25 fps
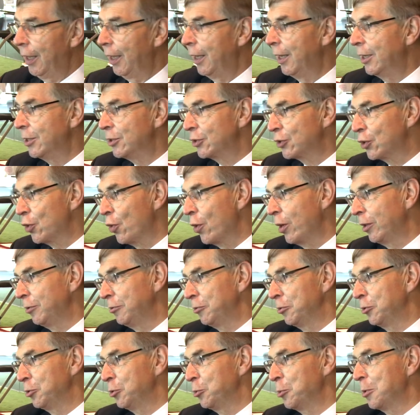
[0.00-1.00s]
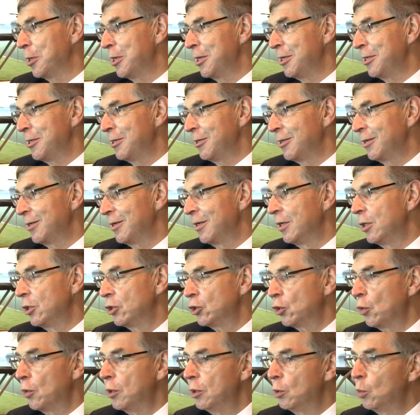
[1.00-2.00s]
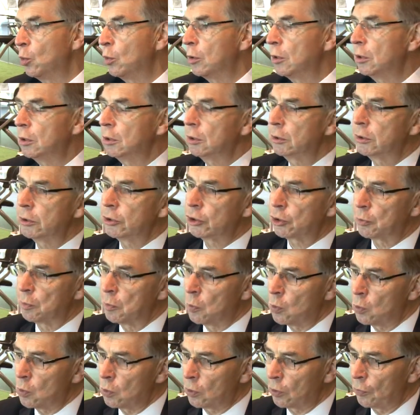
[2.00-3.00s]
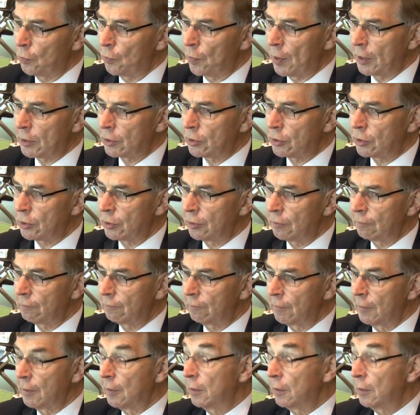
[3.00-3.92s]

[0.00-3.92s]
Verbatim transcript: it's going the other way. Yeah. So in a world that's more competitive,